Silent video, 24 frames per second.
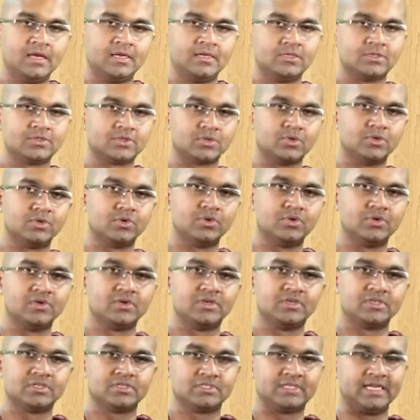So
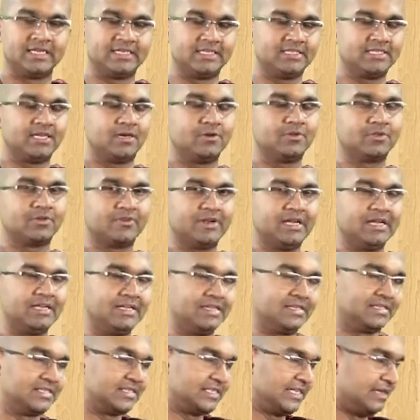that is how the, uh,
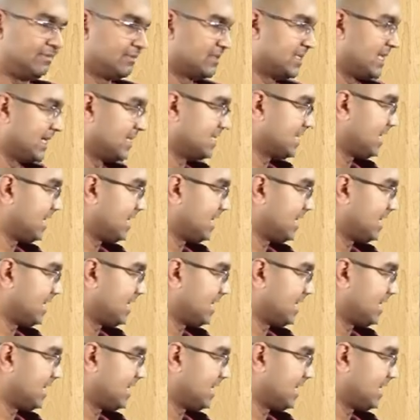it seems that's